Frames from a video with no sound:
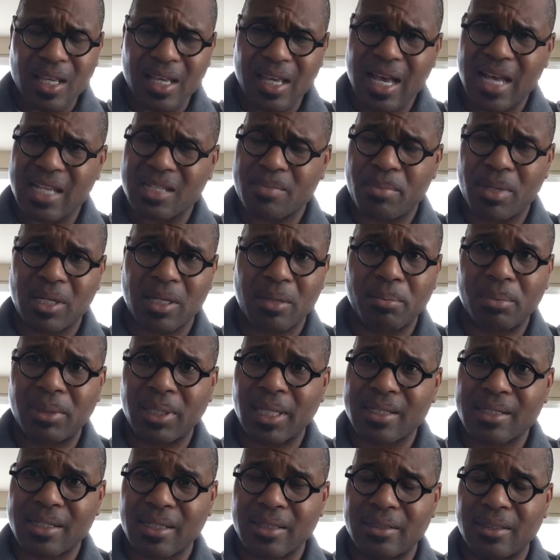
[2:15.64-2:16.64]
has been a
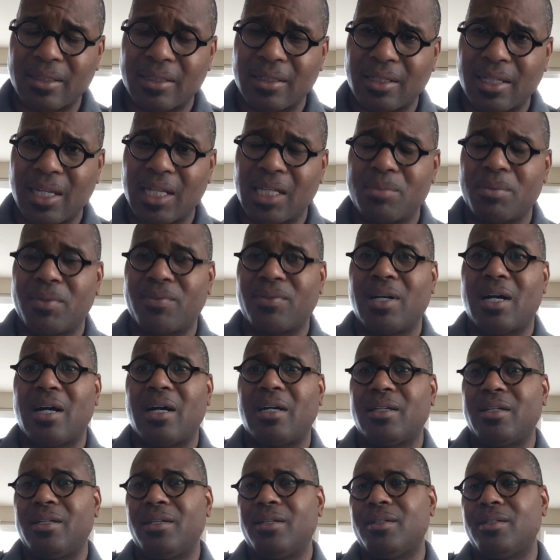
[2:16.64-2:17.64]
blessing to the kingdom of
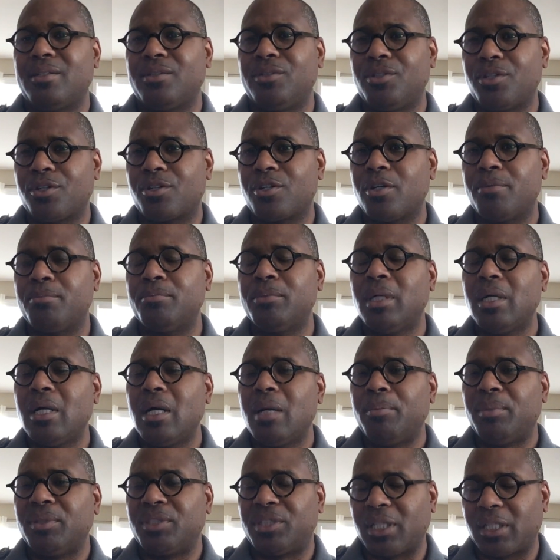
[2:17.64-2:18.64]
God here in Durham,
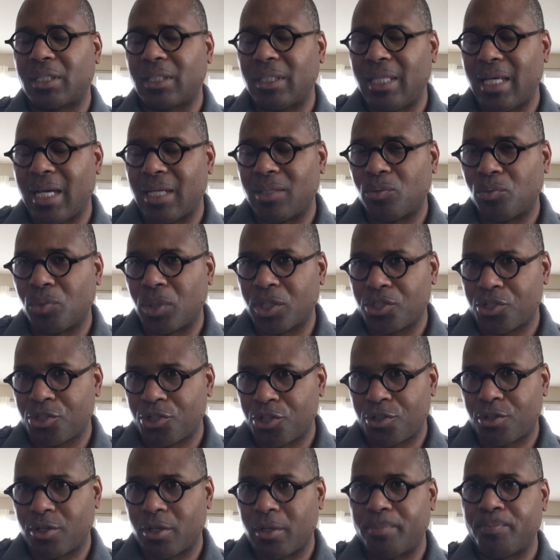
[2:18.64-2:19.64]
particularly at West
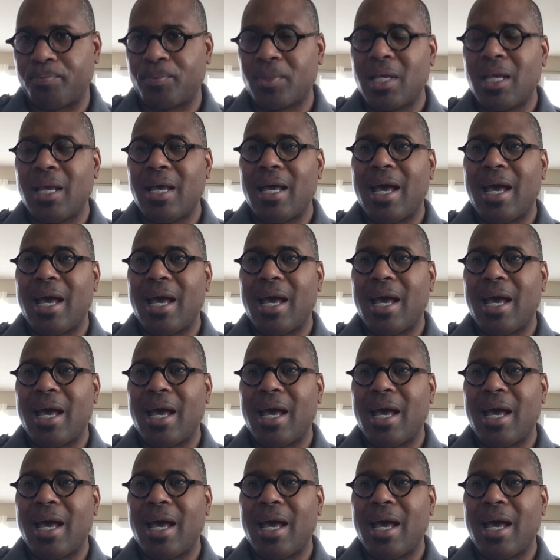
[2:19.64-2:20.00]
Durham,